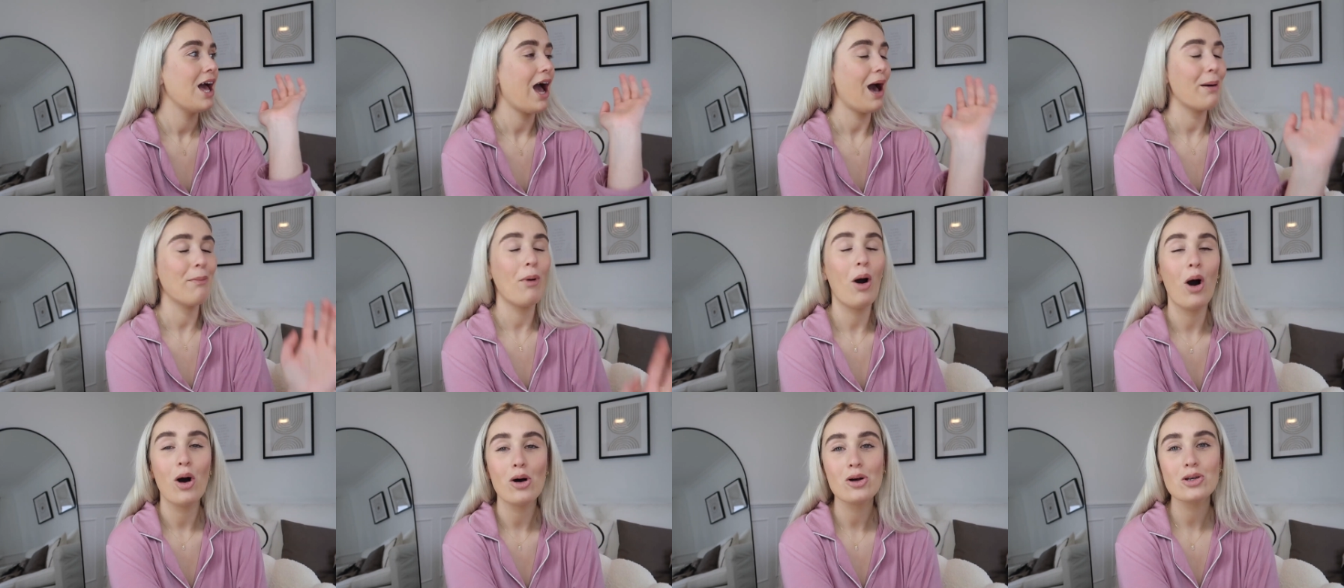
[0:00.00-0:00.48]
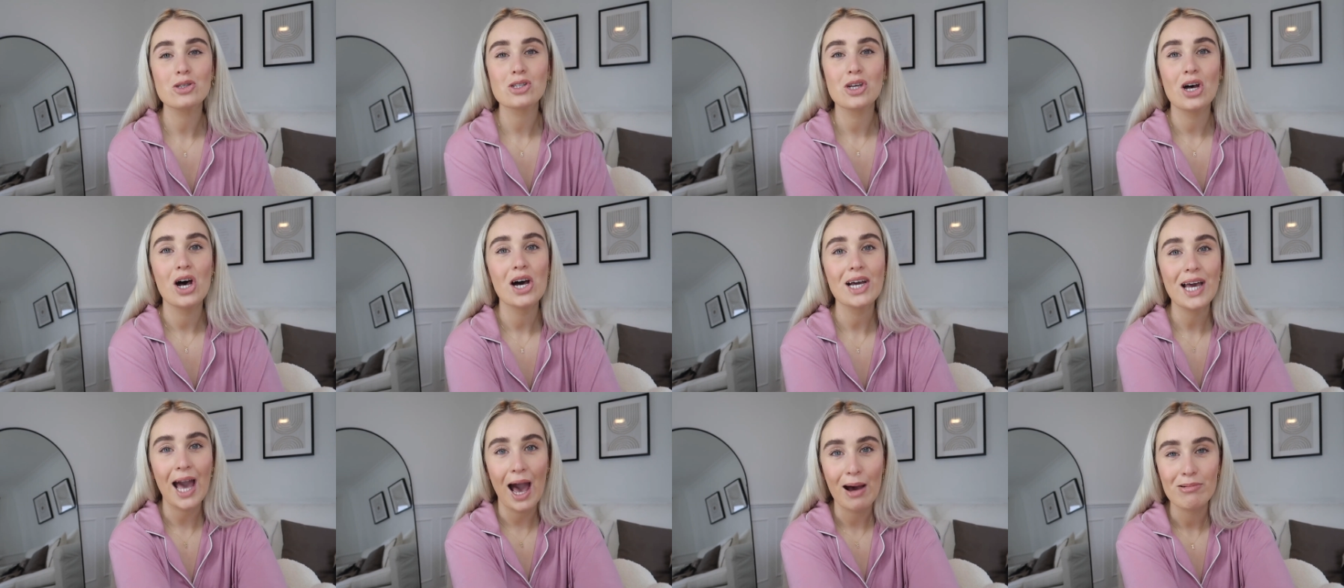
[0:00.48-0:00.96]
I'm
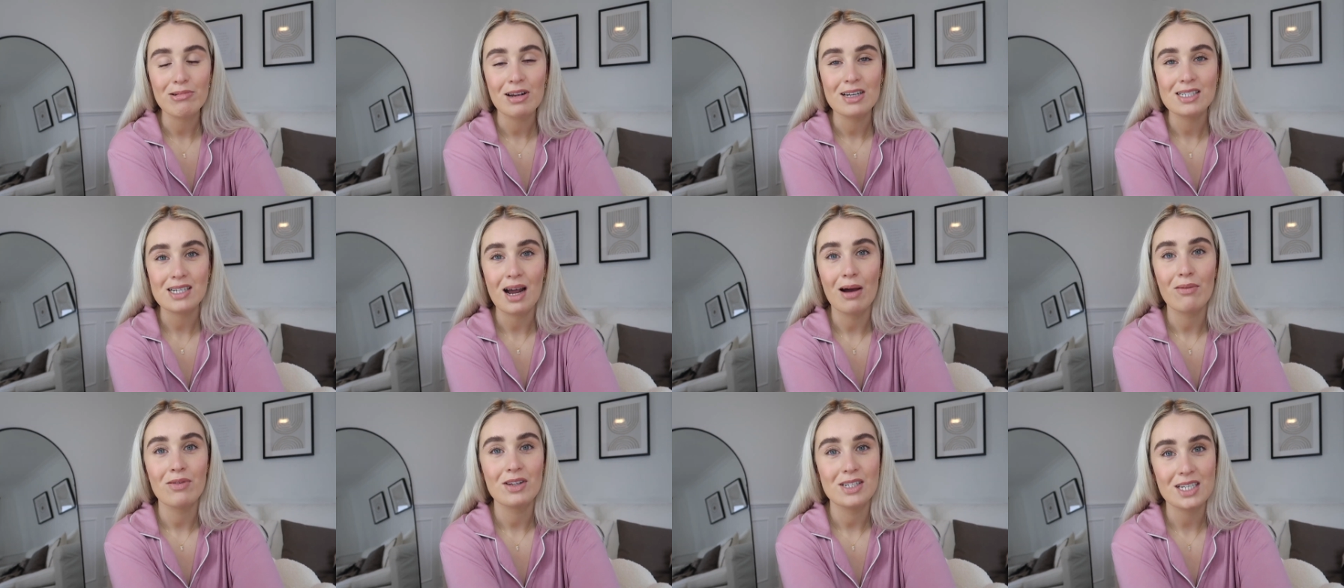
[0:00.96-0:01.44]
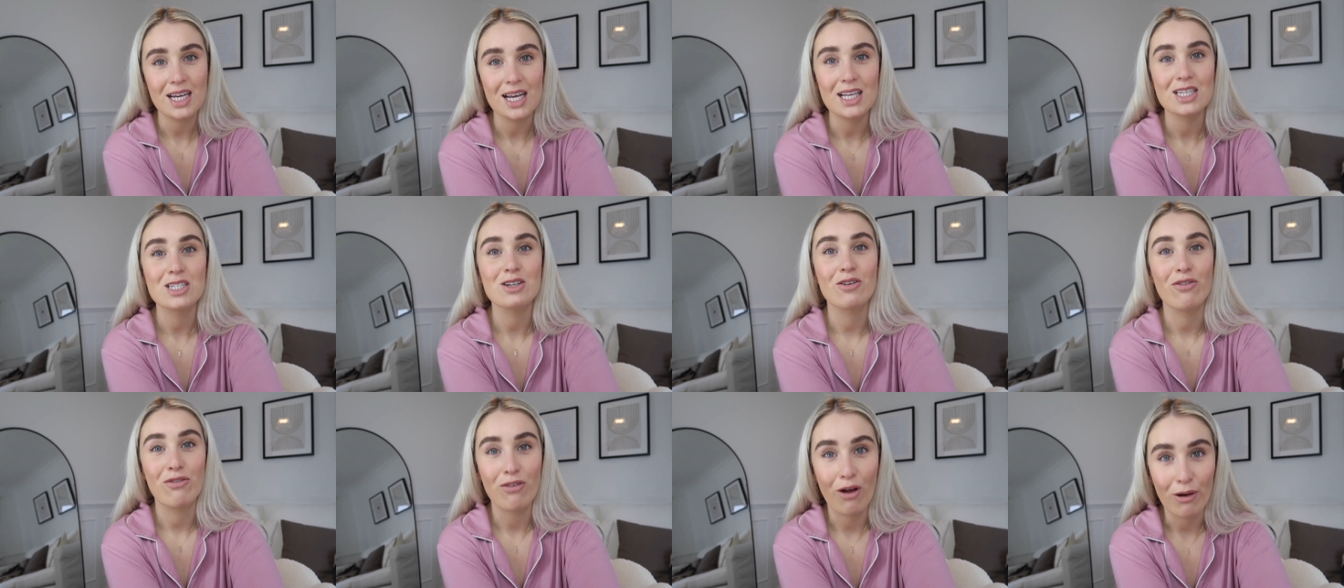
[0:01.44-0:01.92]
also counting down the
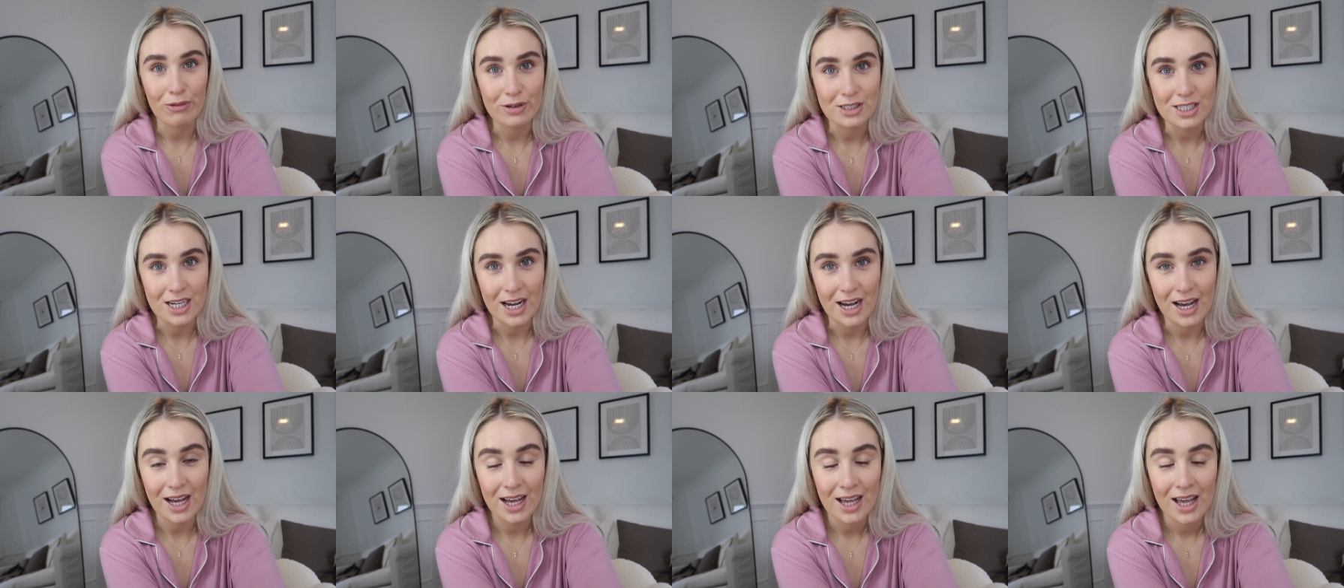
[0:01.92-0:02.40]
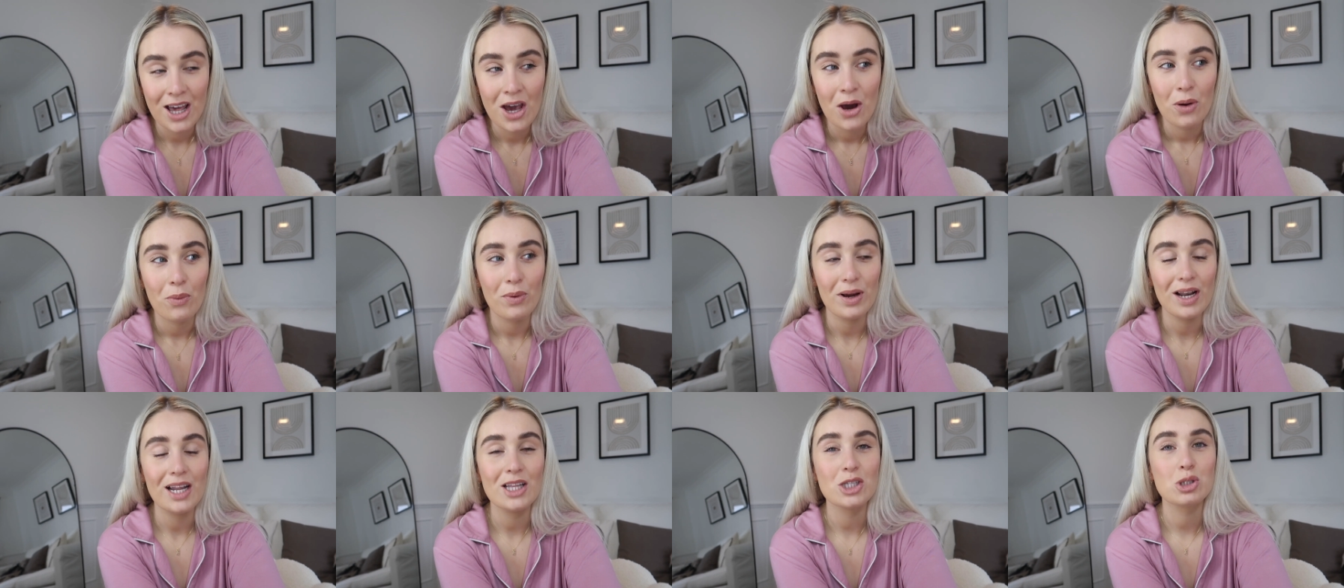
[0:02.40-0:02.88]
days to Florida.
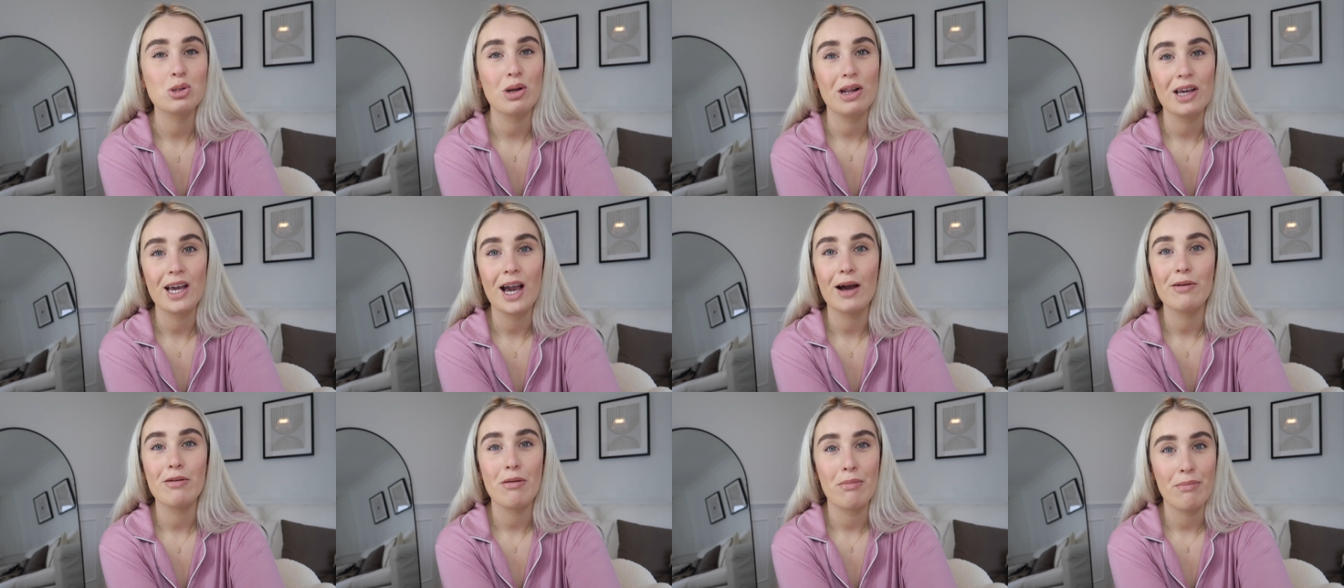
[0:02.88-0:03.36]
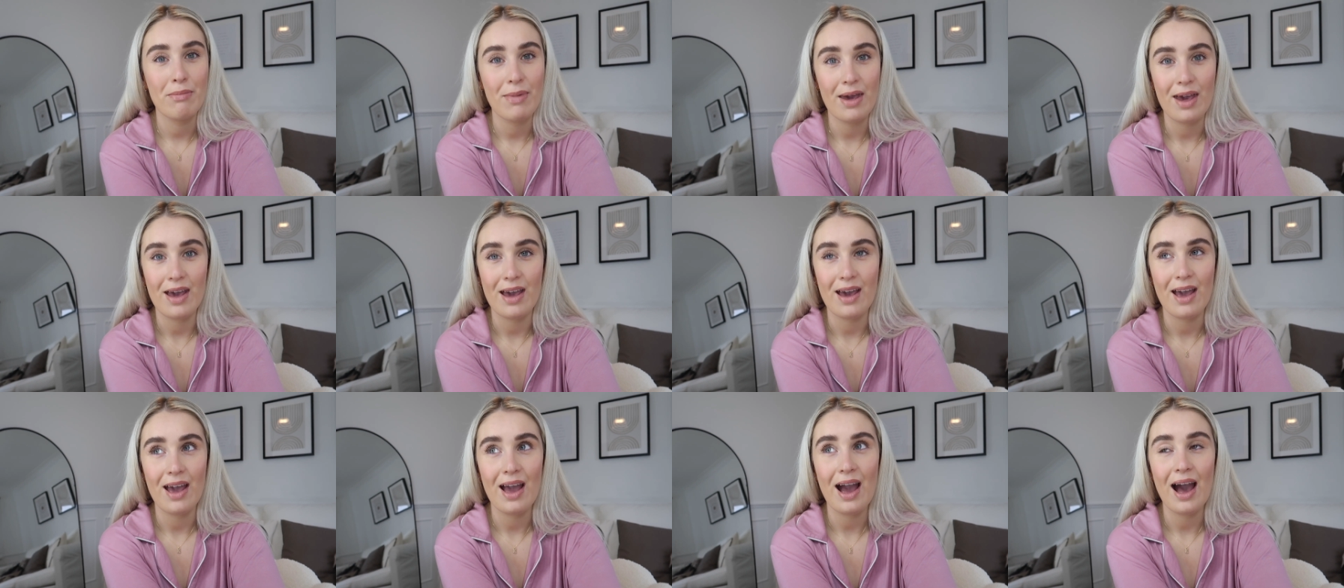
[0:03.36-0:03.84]
We literally go in
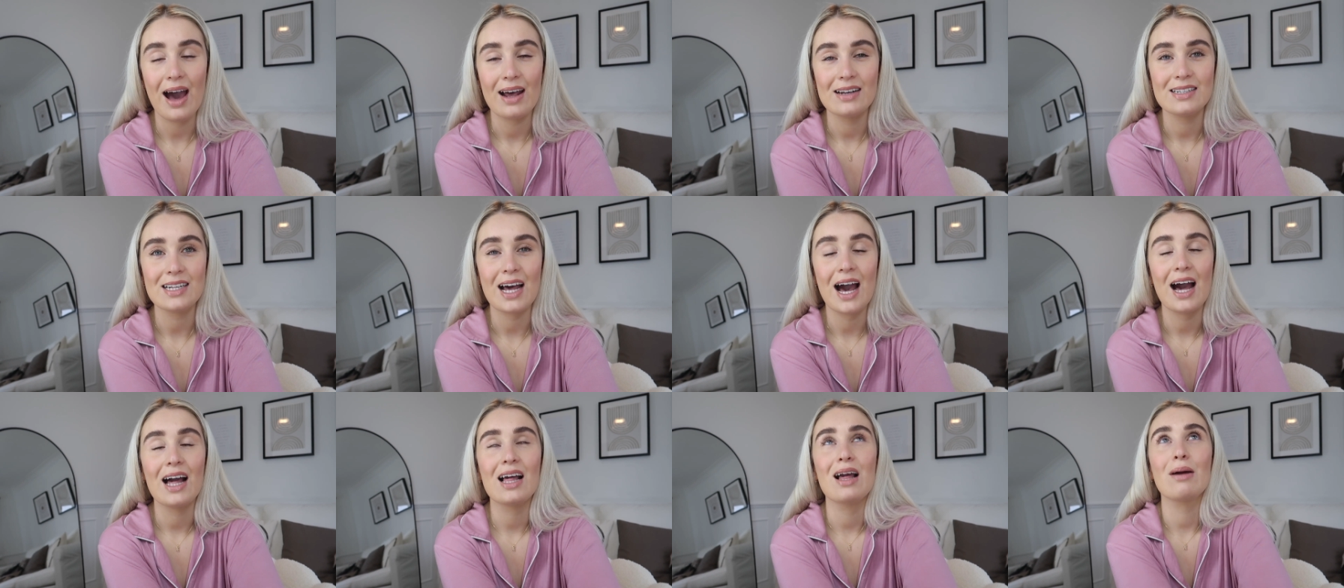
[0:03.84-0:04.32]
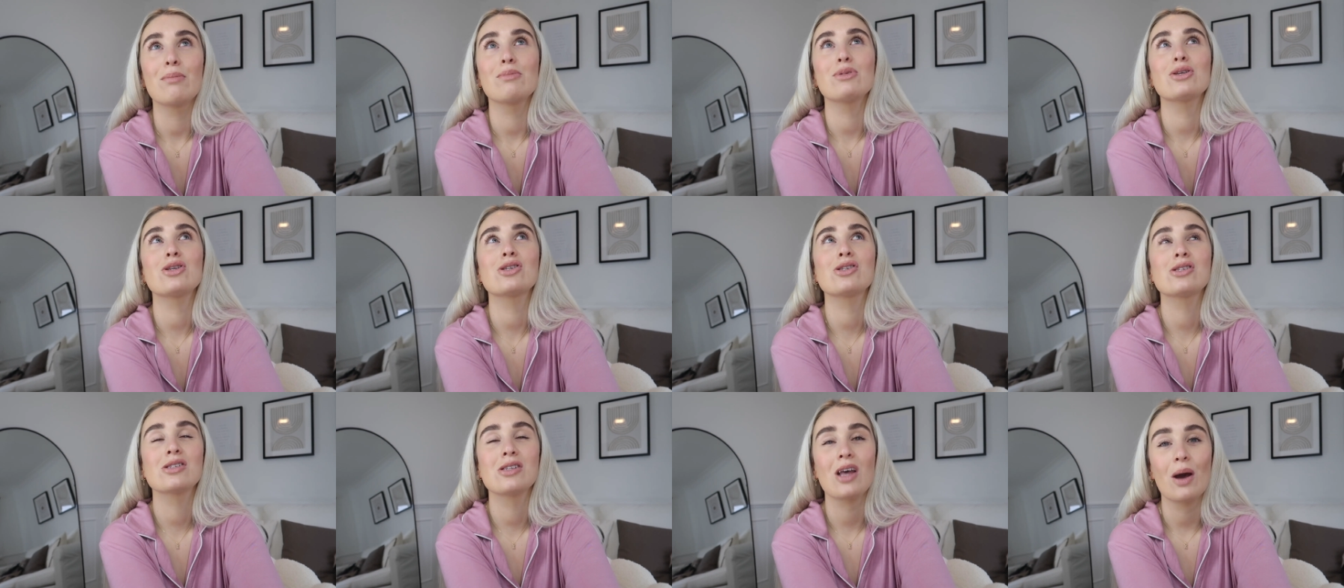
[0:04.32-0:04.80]
May and I am
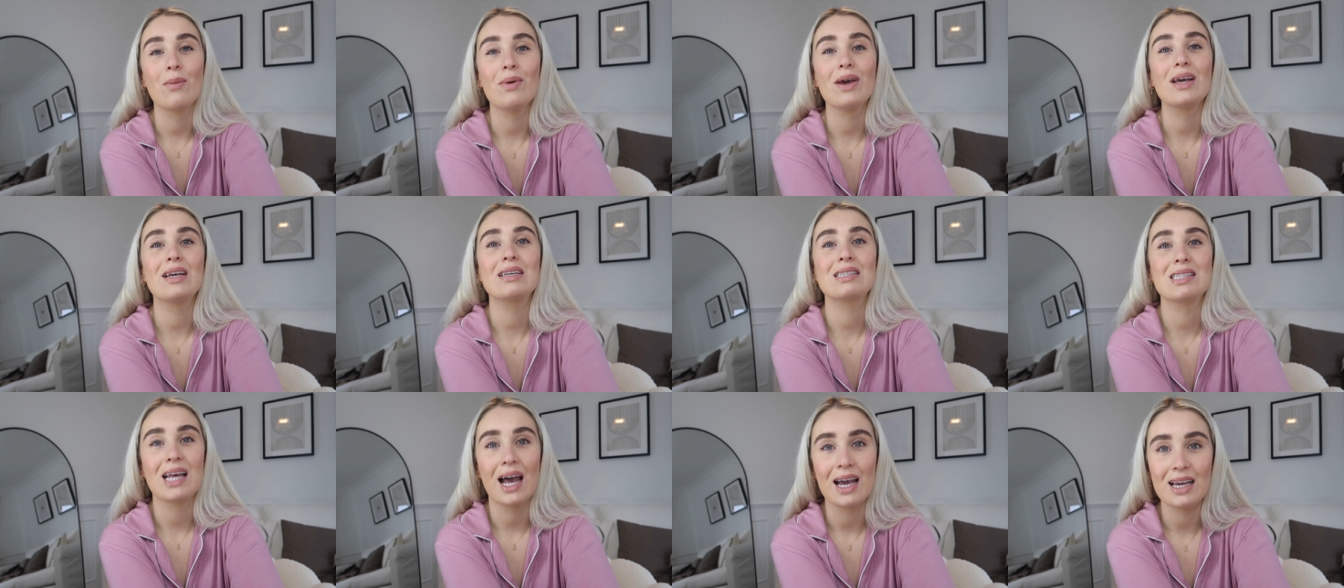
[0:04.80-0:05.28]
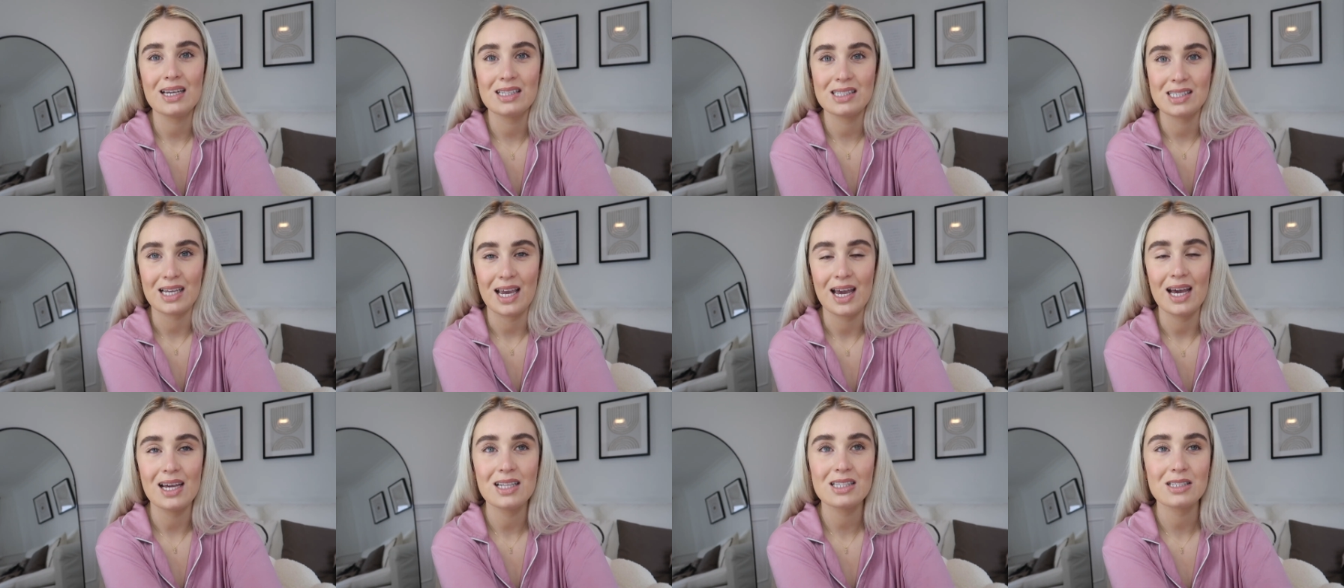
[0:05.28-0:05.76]
so
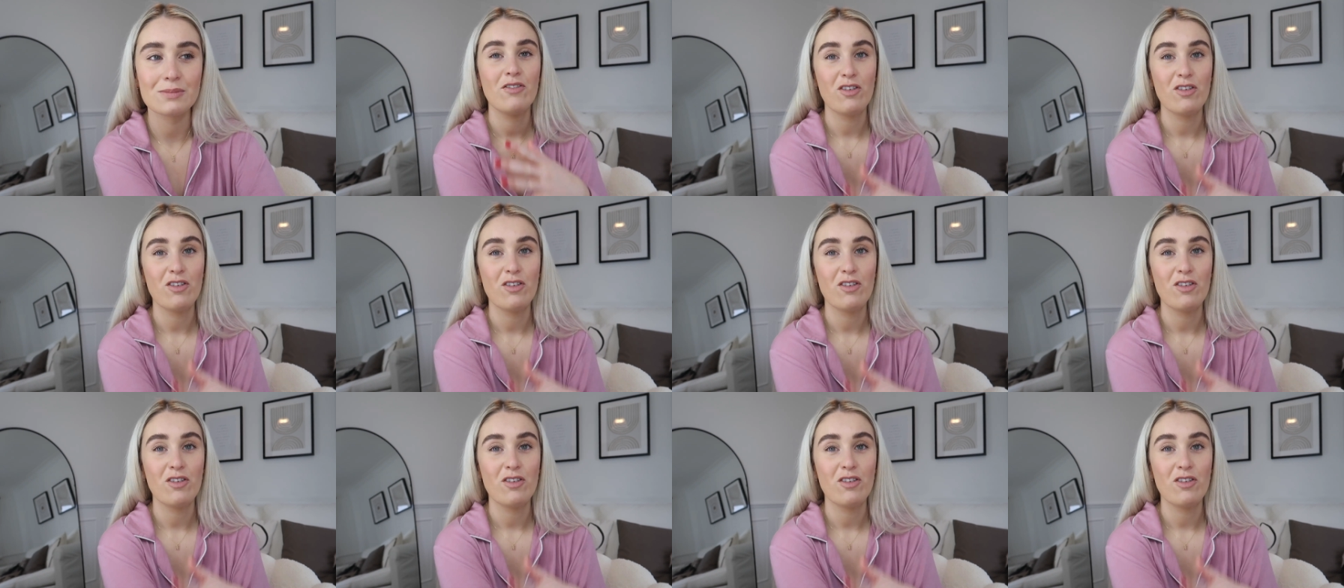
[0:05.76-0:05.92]
excited.